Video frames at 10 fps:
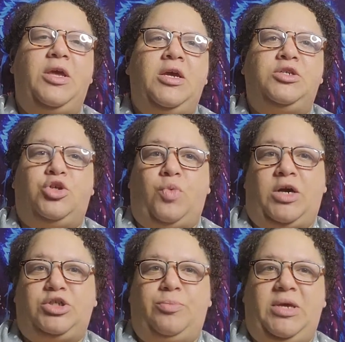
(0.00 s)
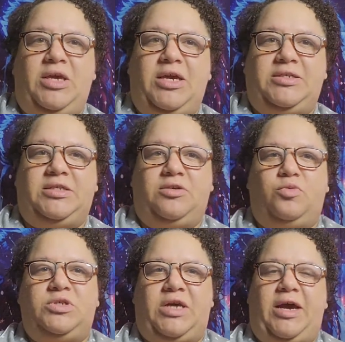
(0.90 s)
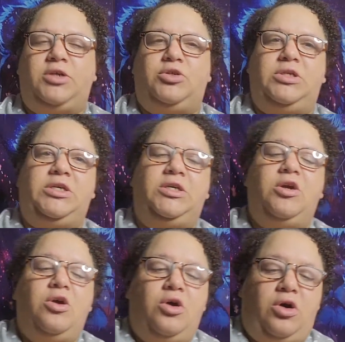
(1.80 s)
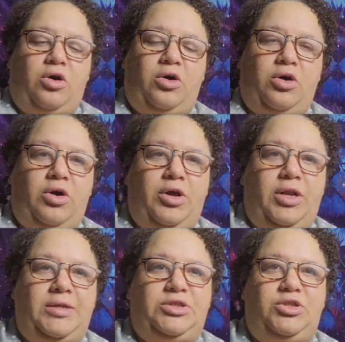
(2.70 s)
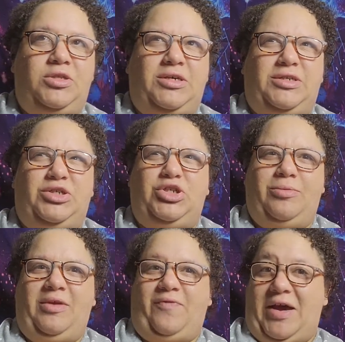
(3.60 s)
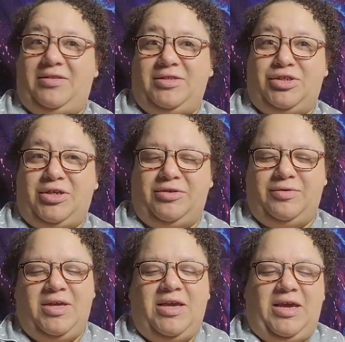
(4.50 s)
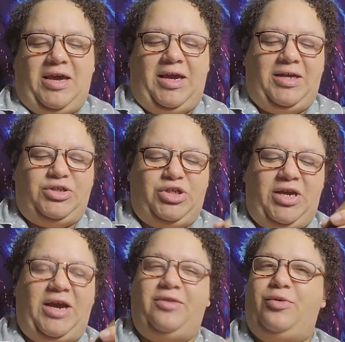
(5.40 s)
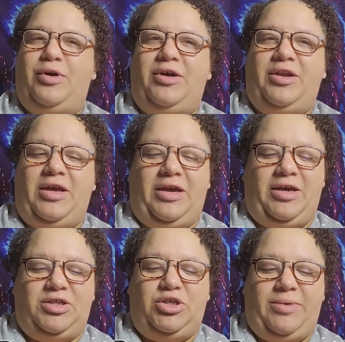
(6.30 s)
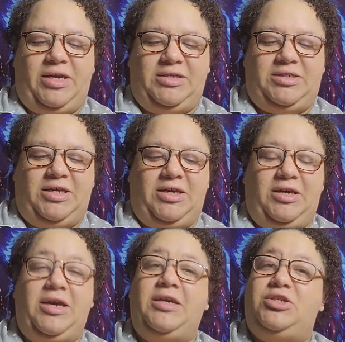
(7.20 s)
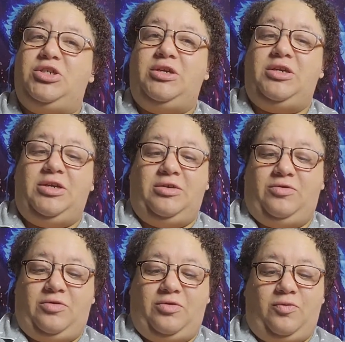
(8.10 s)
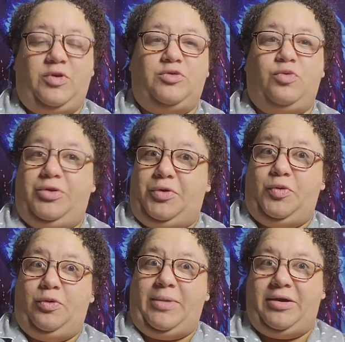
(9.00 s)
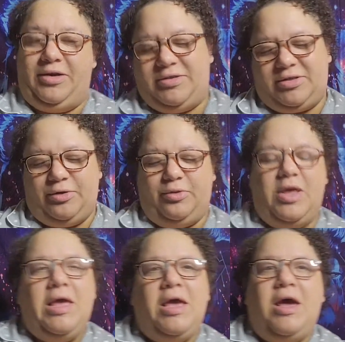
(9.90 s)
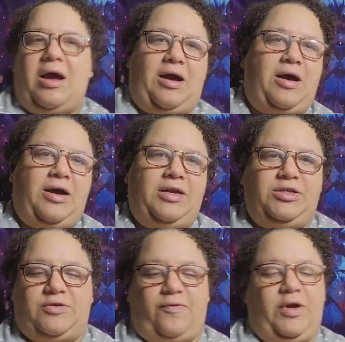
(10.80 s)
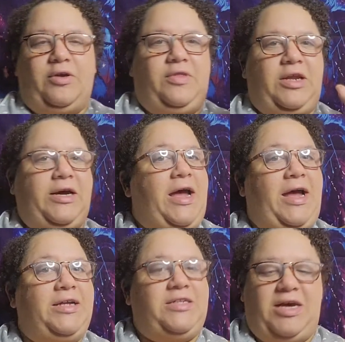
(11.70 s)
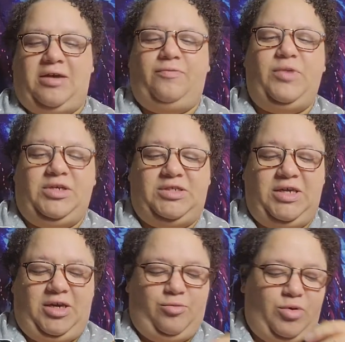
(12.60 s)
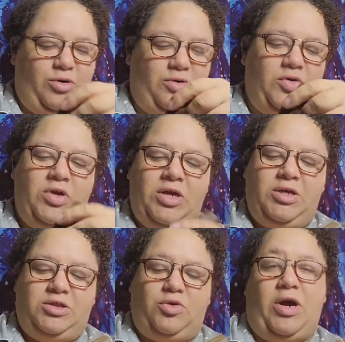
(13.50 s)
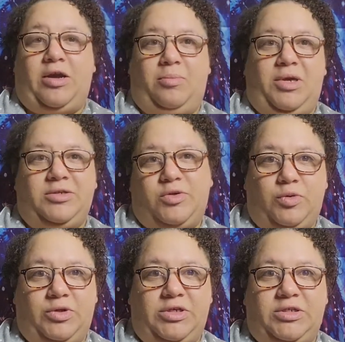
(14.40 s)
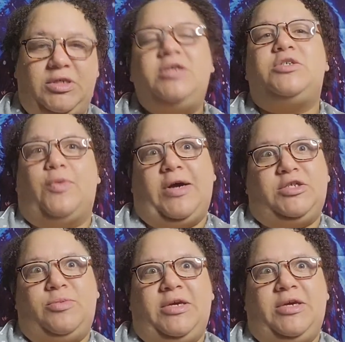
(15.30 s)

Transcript: Taraji P. Henson was actually on the Jimmy Fallon show, and she had one, and she made it sing, and she was really cool about it. So I just figured that I had to have me a singing bowl so I could be as cool as Taraji P.